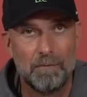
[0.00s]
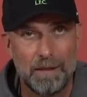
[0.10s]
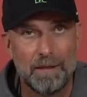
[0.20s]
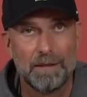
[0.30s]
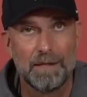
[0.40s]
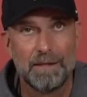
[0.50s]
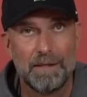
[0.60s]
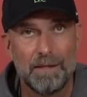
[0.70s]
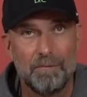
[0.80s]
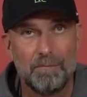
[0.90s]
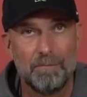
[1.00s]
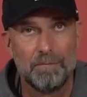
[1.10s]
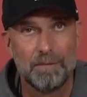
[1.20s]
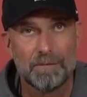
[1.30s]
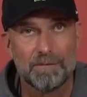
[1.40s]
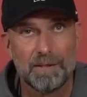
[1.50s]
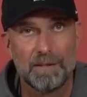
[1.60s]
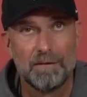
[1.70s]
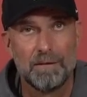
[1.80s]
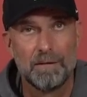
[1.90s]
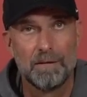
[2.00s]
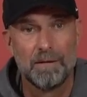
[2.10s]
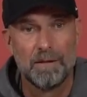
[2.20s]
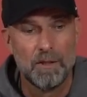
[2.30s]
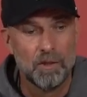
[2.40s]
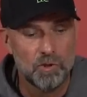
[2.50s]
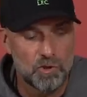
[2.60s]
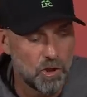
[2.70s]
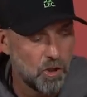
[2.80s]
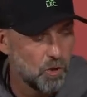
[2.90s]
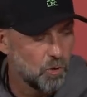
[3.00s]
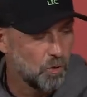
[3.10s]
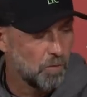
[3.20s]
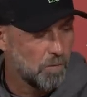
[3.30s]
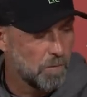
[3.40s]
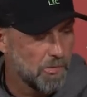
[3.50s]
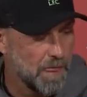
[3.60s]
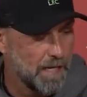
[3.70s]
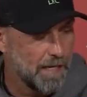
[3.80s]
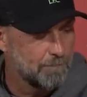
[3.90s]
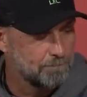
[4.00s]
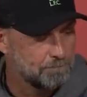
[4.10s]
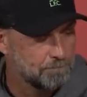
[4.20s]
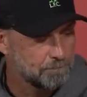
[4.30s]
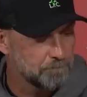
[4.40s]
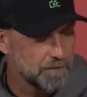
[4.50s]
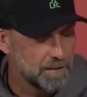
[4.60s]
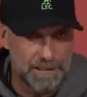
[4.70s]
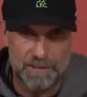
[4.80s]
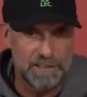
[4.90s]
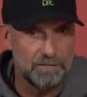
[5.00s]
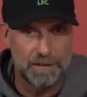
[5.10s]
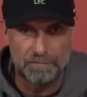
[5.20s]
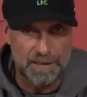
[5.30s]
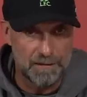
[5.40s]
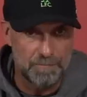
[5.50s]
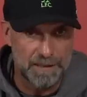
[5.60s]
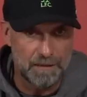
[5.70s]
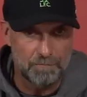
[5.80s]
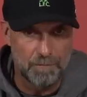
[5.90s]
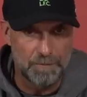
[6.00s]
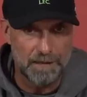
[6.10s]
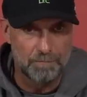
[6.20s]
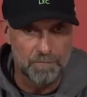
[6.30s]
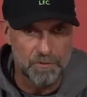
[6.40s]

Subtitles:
Yeah, 9 a.m. yesterday. So let's see where we can pick up from there.